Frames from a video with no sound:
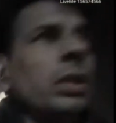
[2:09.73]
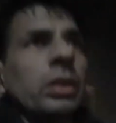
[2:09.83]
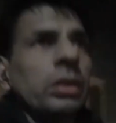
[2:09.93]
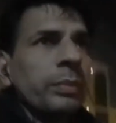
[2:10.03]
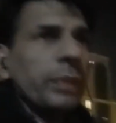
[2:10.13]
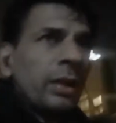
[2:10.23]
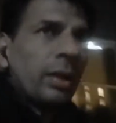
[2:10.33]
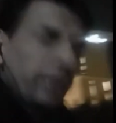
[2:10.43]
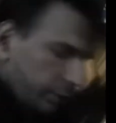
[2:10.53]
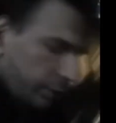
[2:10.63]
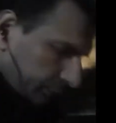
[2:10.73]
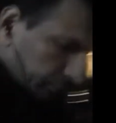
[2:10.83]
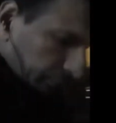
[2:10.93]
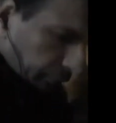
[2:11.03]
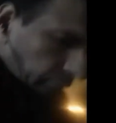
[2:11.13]
Similarly,
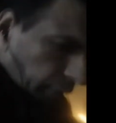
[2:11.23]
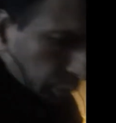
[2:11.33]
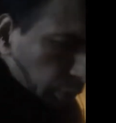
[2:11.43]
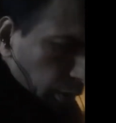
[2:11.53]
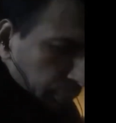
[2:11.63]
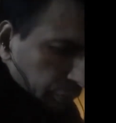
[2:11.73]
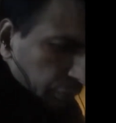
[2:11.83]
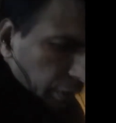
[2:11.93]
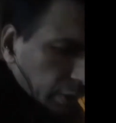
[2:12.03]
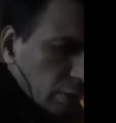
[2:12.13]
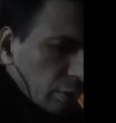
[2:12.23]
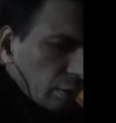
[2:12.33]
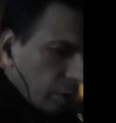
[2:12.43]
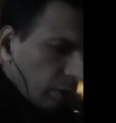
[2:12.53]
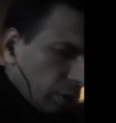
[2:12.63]
Twitter profiles
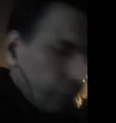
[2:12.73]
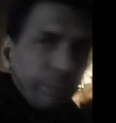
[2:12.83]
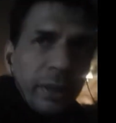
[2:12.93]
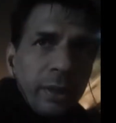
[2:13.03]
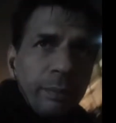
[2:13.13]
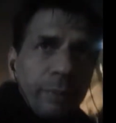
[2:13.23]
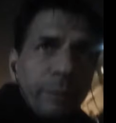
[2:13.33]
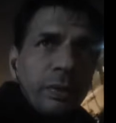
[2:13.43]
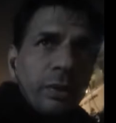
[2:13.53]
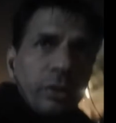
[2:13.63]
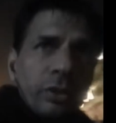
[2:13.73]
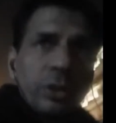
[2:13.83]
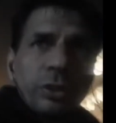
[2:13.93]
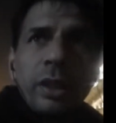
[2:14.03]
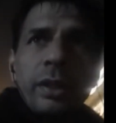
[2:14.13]
of many people were
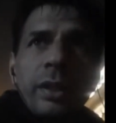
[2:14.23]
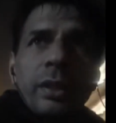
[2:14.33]
also hacked